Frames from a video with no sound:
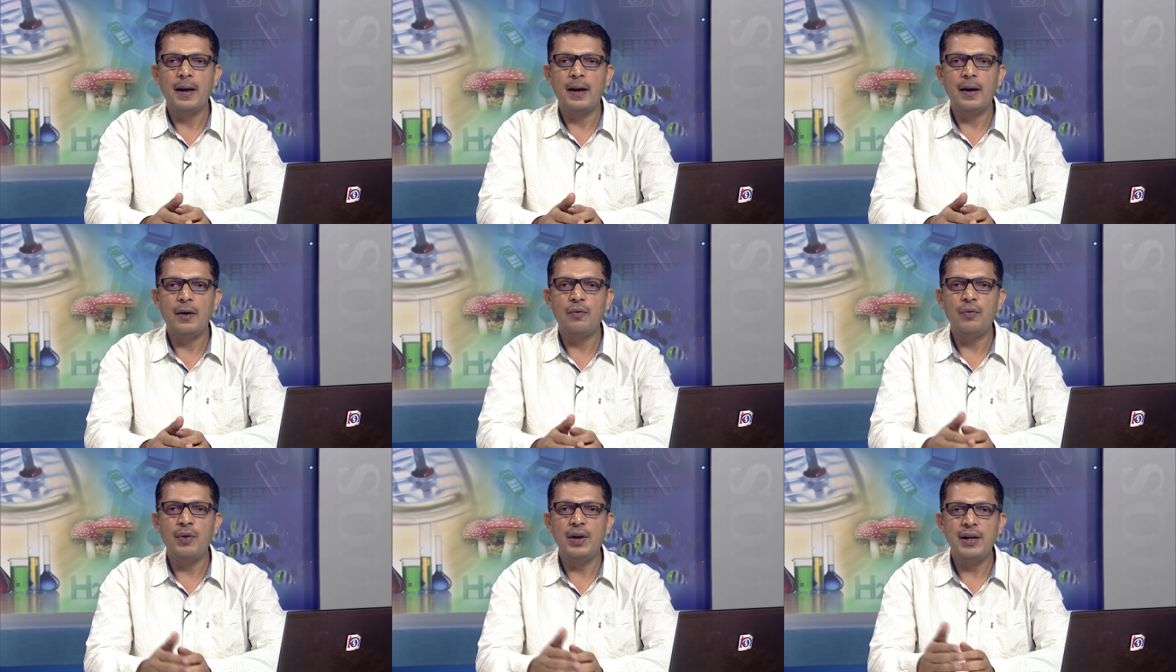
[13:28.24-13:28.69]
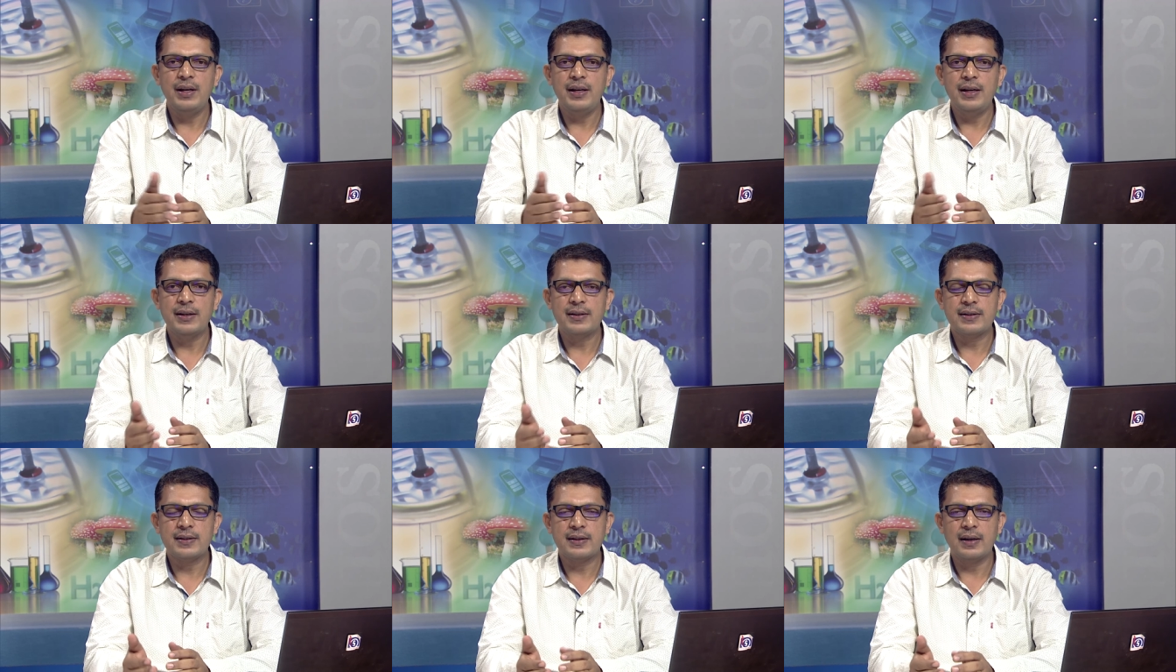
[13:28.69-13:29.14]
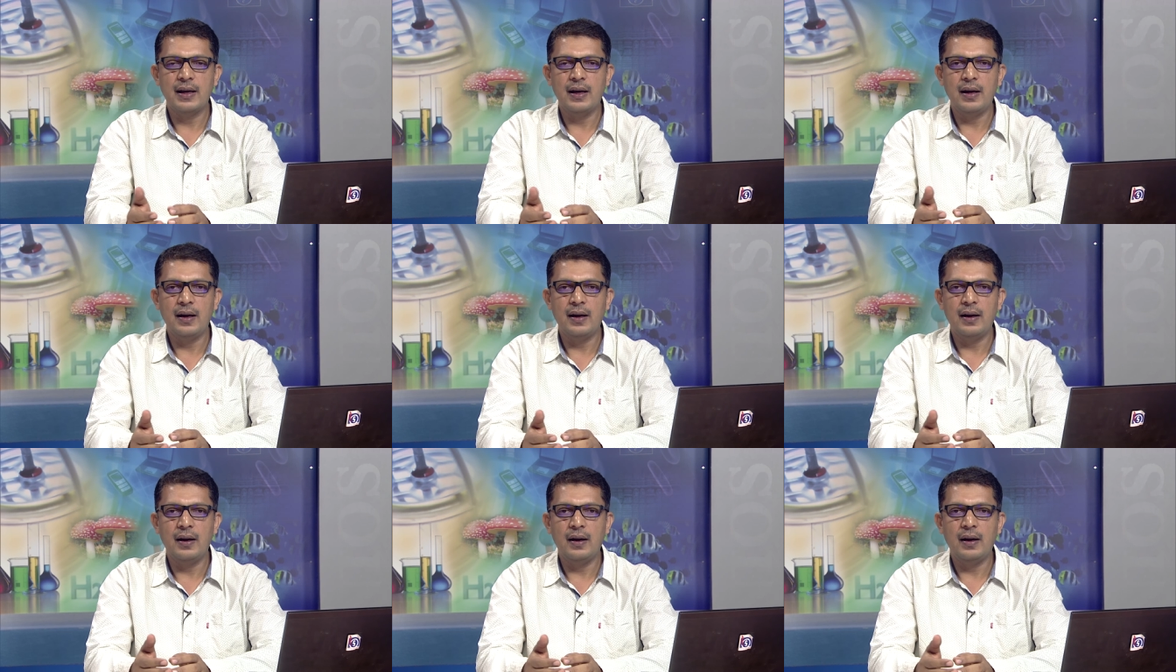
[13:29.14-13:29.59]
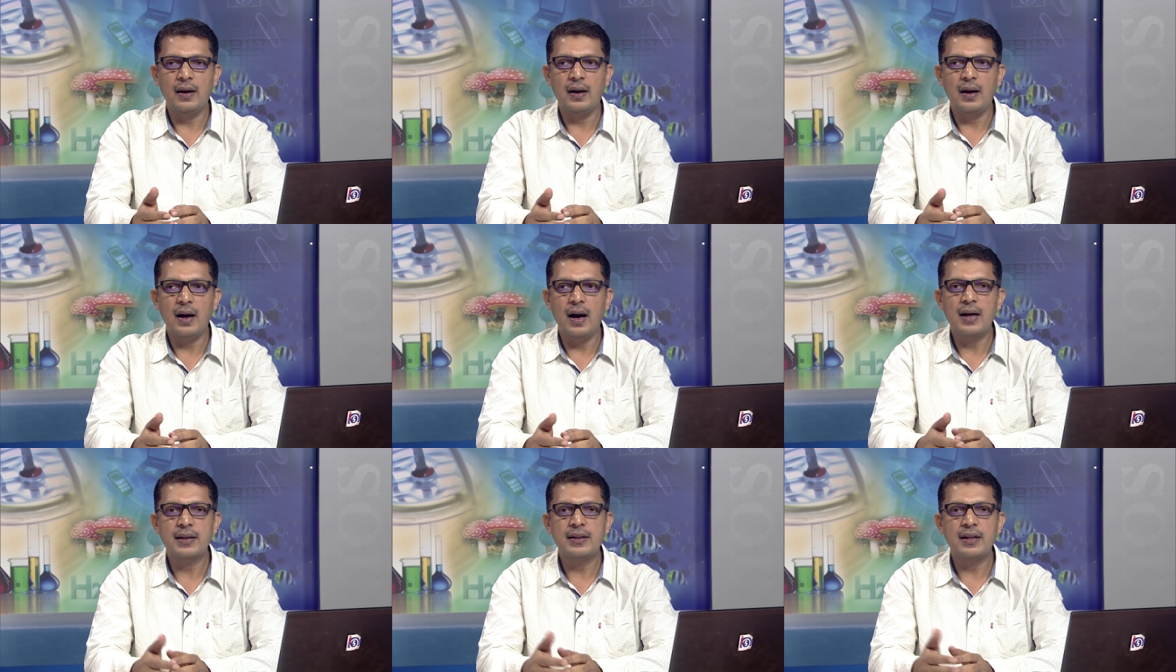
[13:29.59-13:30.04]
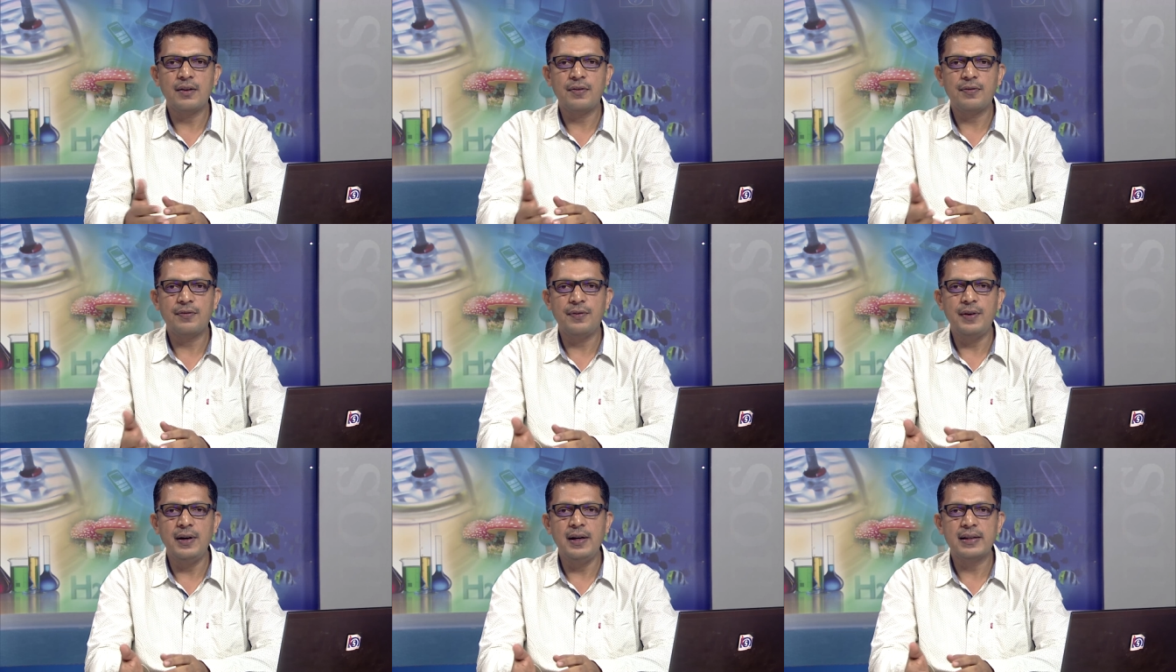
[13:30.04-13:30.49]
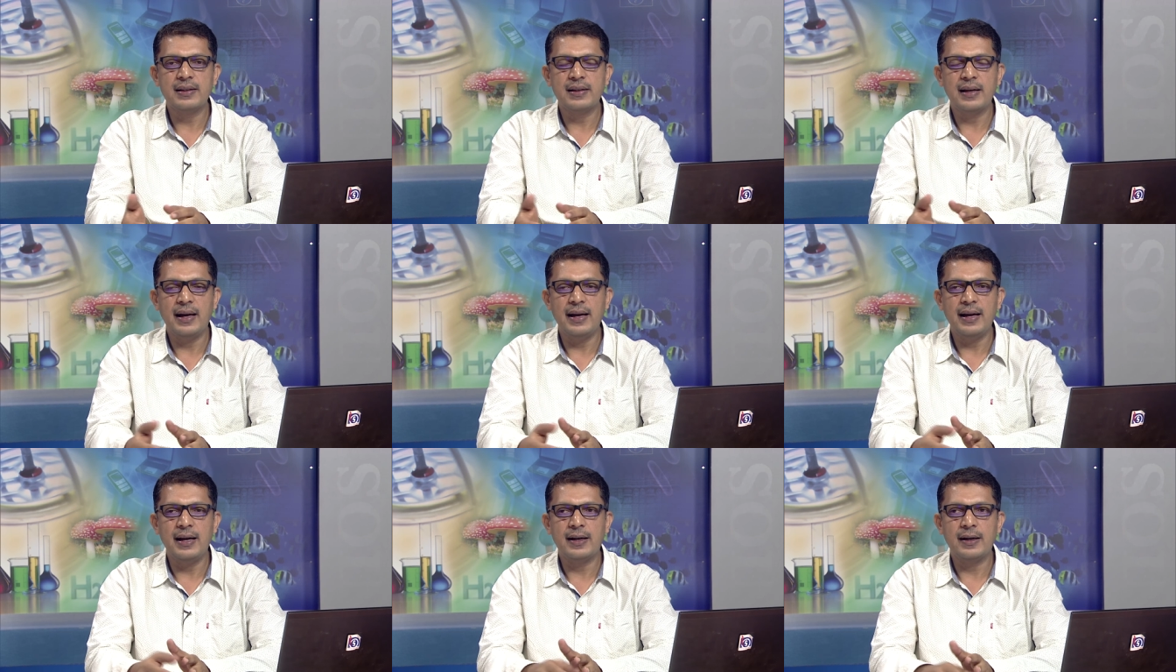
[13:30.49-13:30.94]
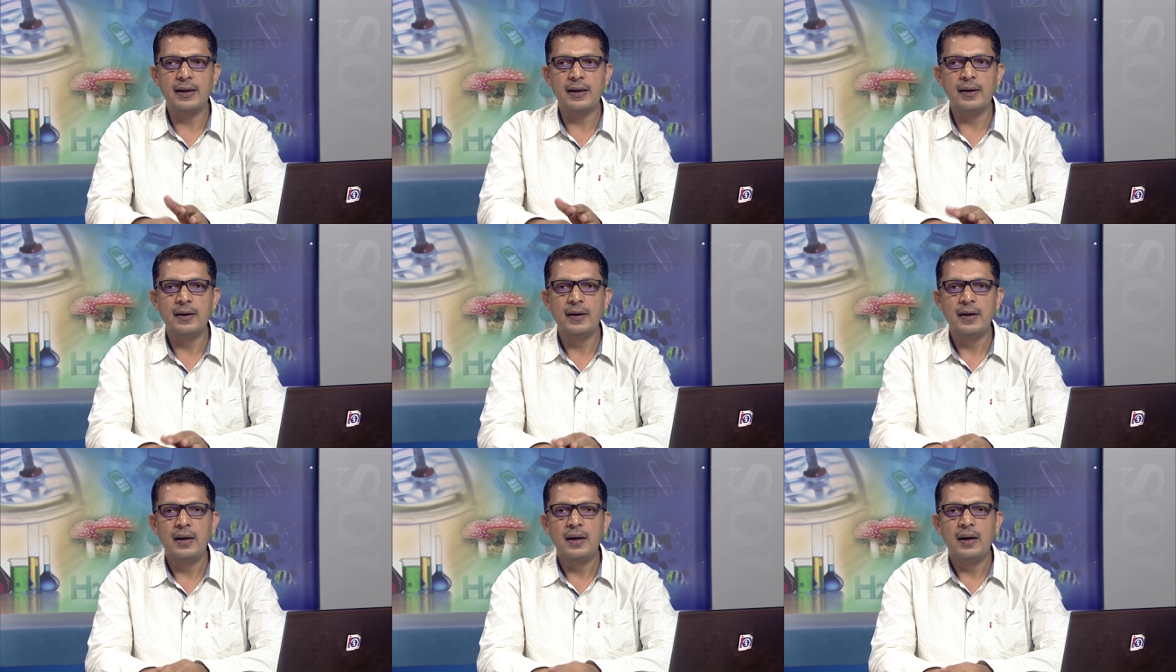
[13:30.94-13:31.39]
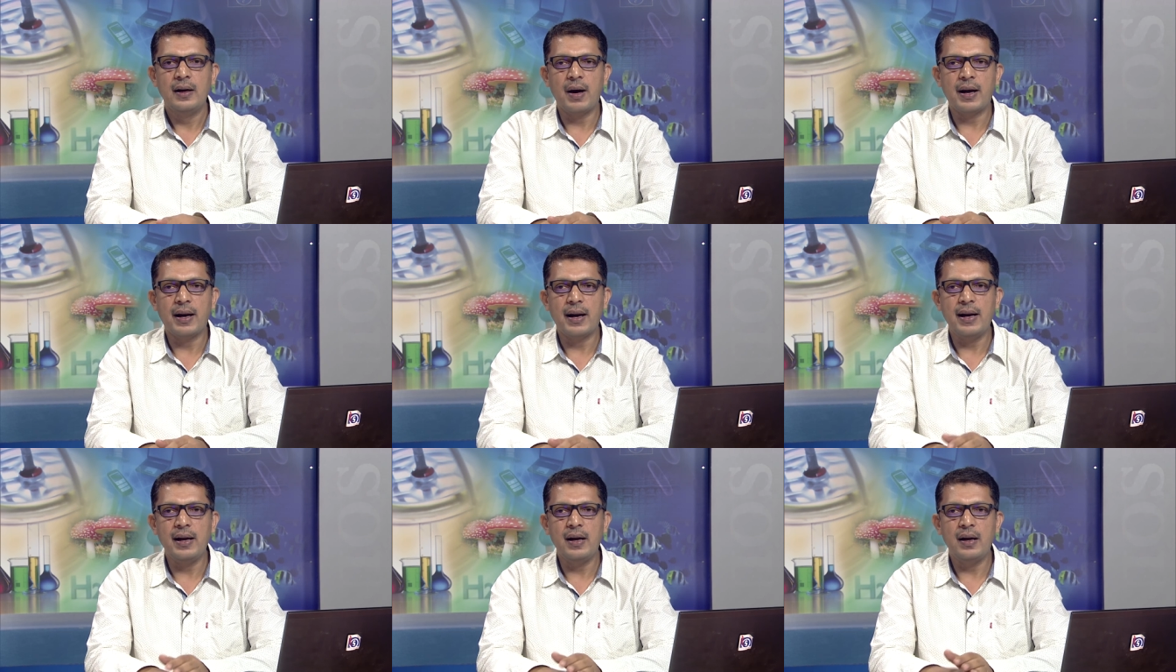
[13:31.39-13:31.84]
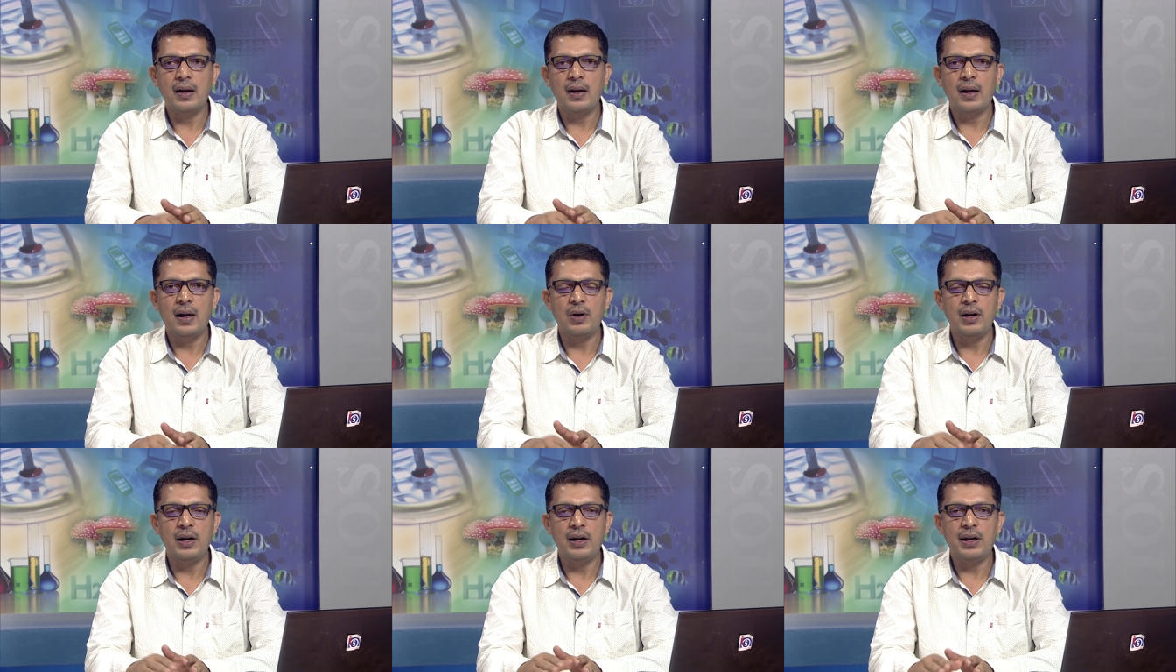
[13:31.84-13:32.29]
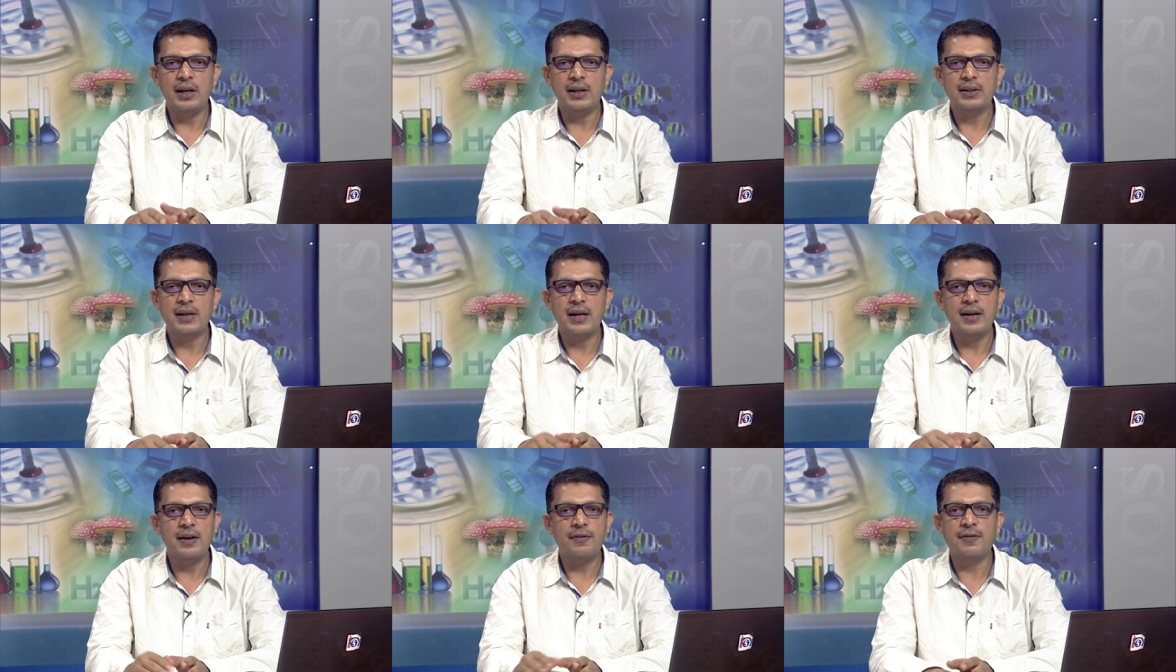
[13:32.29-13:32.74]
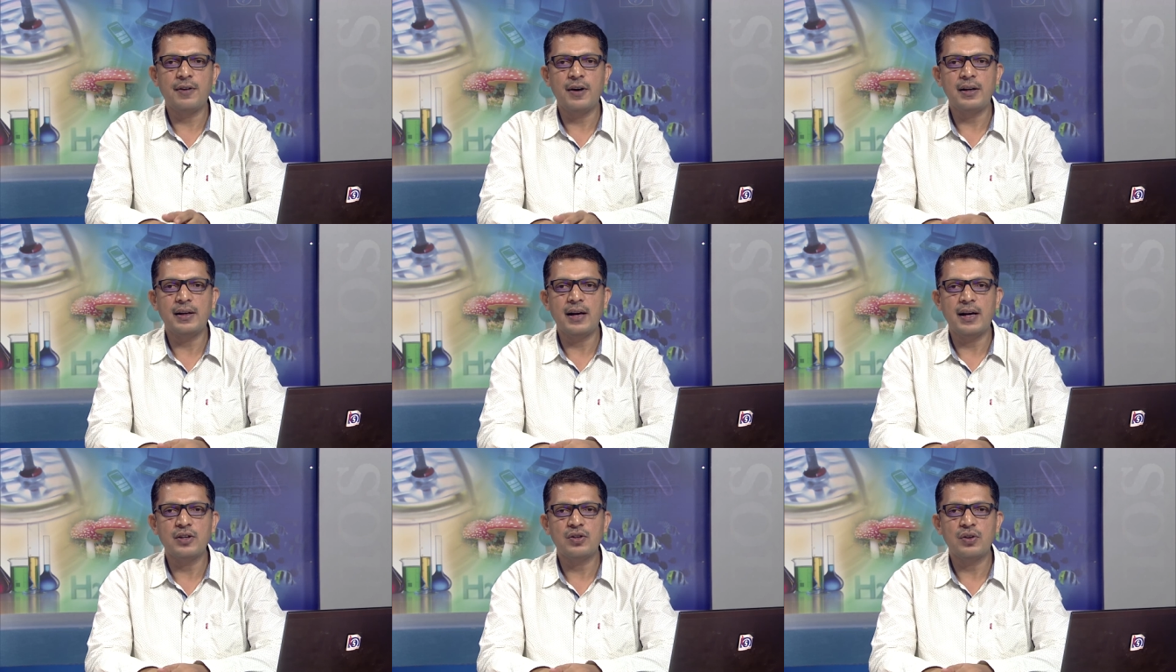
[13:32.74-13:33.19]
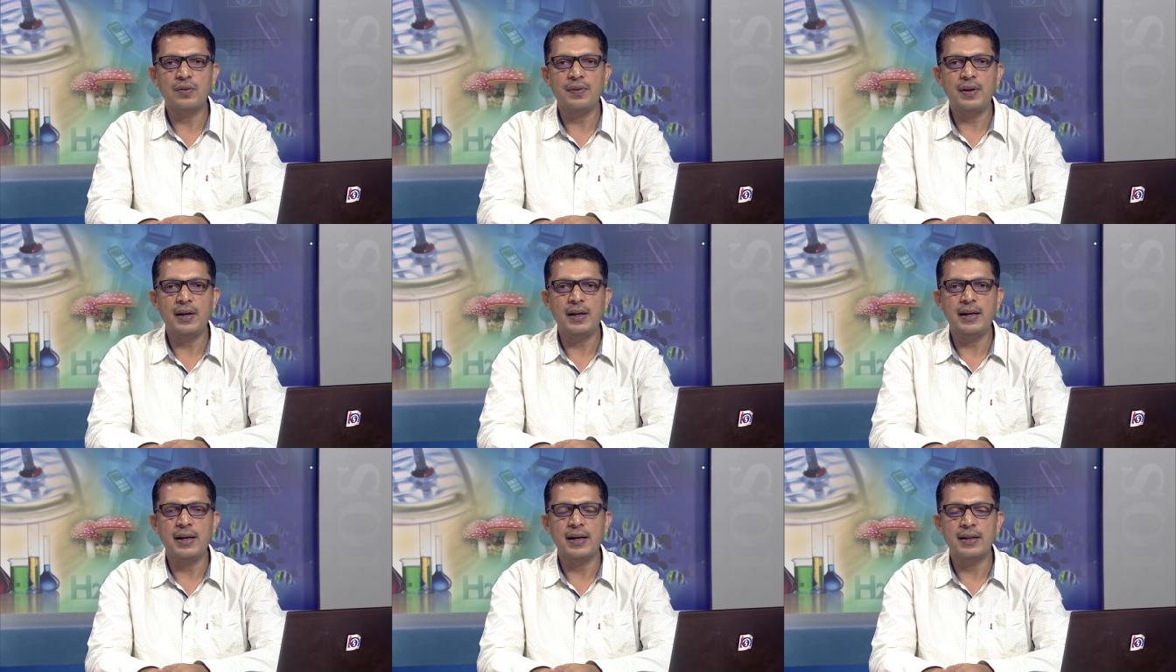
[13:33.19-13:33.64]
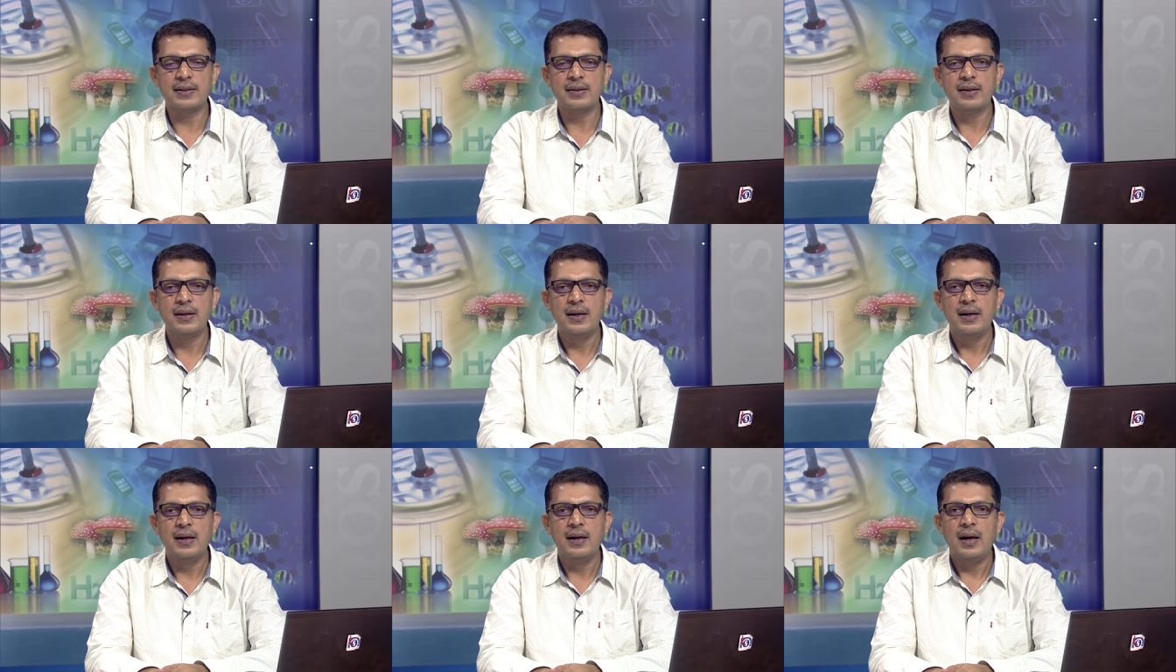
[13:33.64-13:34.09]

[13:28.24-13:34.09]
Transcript: uh, various uh, uh other fields like uh, marine politics and different kinds of areas.